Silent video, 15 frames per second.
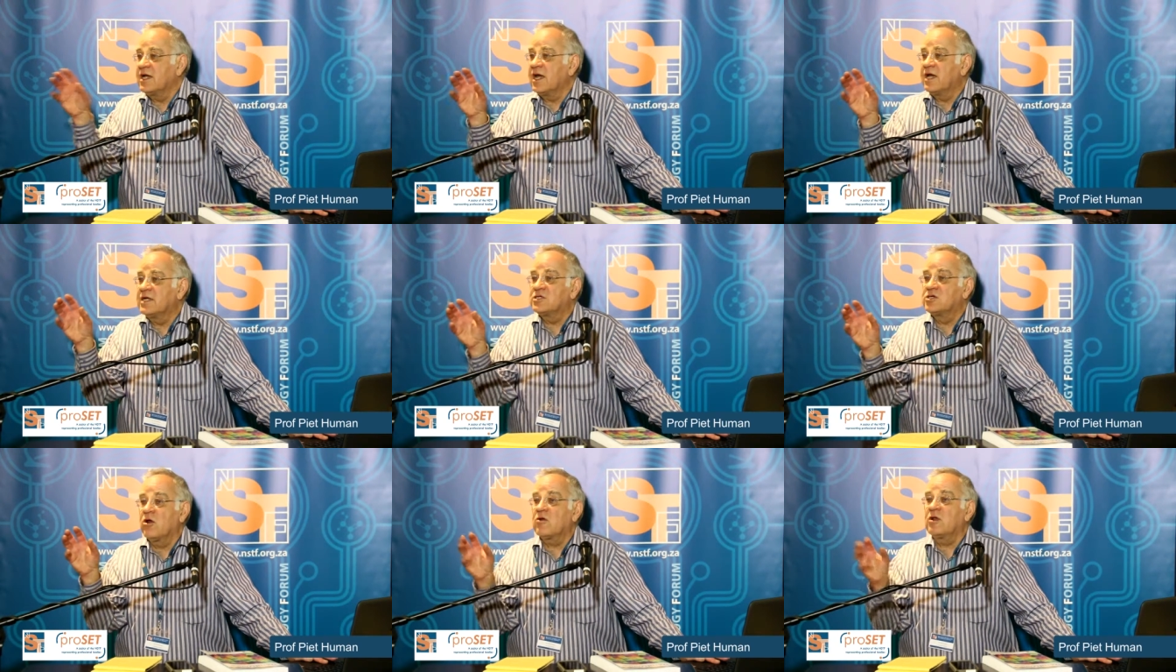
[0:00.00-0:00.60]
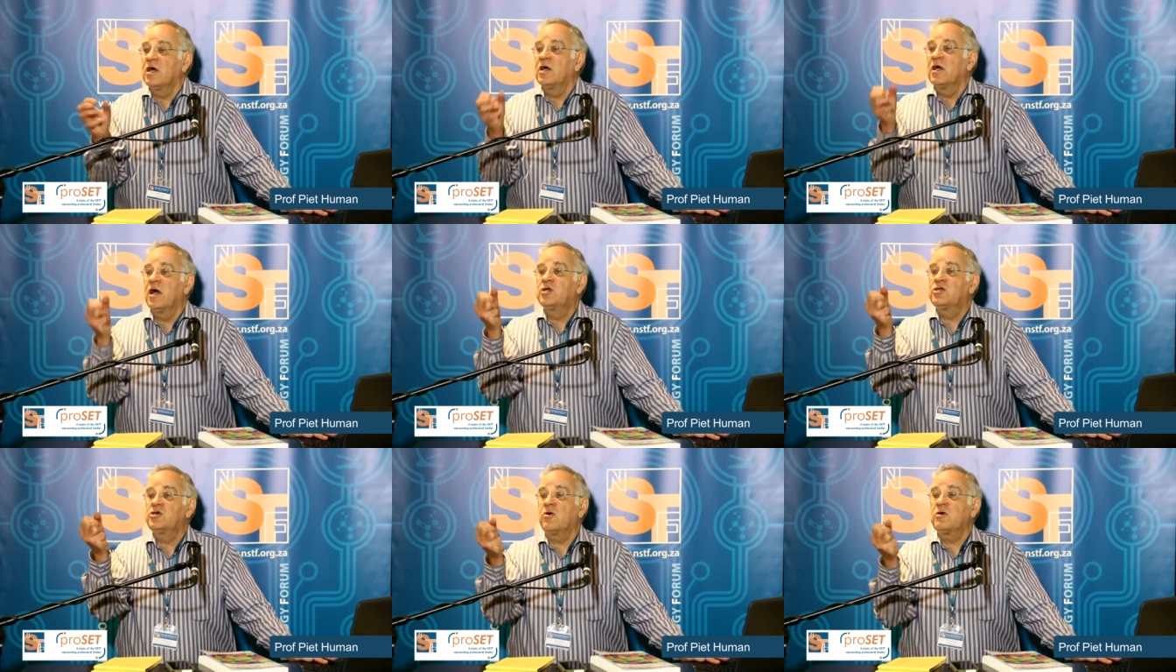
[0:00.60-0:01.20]
it's not a
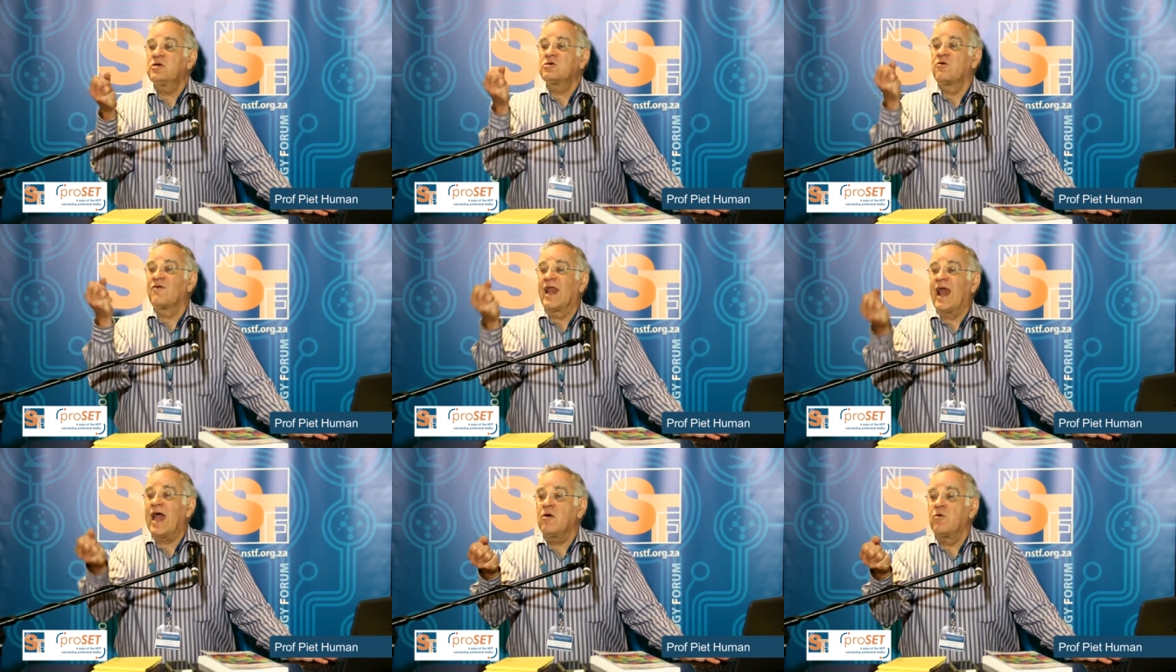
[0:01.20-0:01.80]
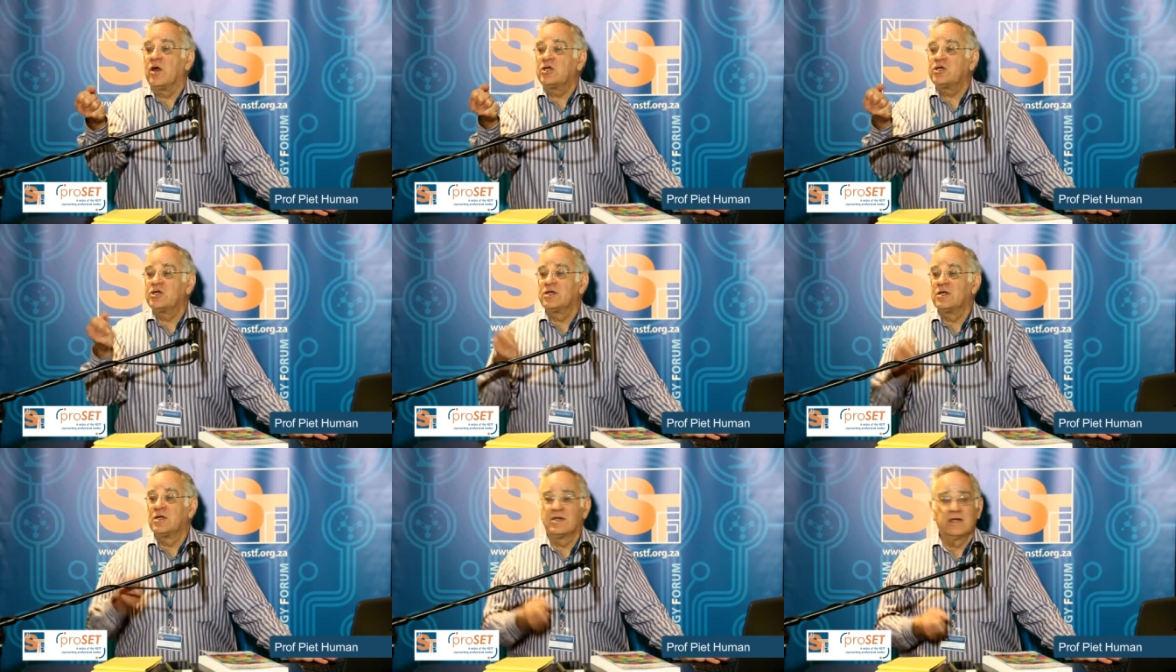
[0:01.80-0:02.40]
choice of language.